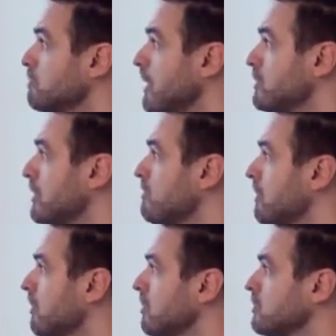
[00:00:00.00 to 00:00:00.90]
especially
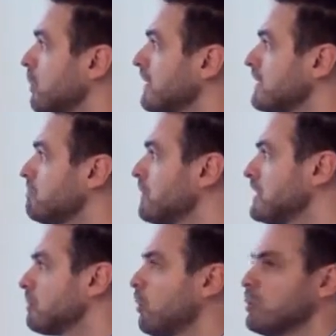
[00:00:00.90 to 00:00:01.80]
because what in
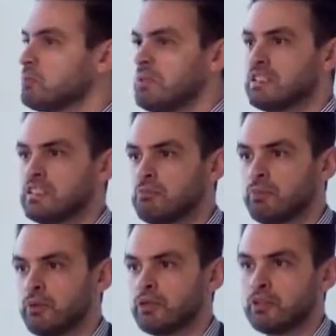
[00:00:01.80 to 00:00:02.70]
principle would be
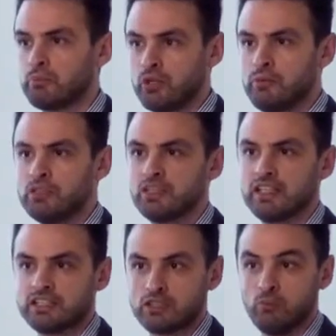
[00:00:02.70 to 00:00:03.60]
simpler, the pyrimidine,
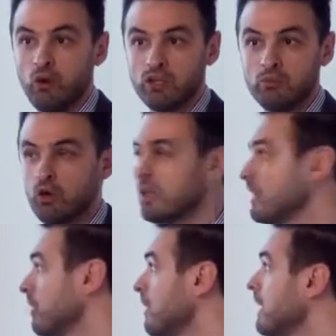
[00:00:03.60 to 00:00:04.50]
that's a smaller
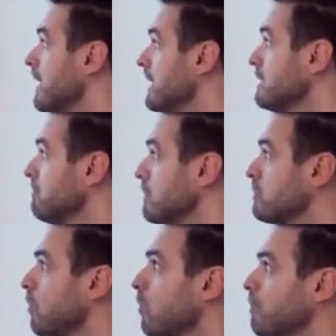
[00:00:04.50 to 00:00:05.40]
molecule, is
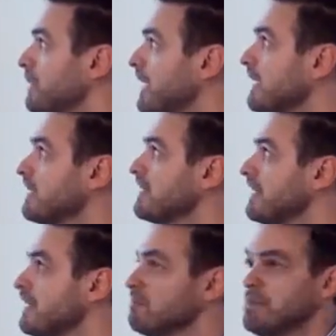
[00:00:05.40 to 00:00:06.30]
much more complicated
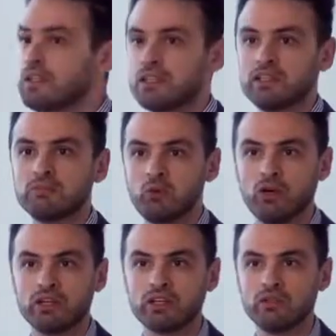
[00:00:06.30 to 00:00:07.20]
than a bigger
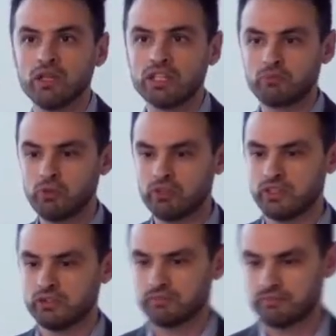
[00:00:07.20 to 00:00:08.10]
molecule like a purine.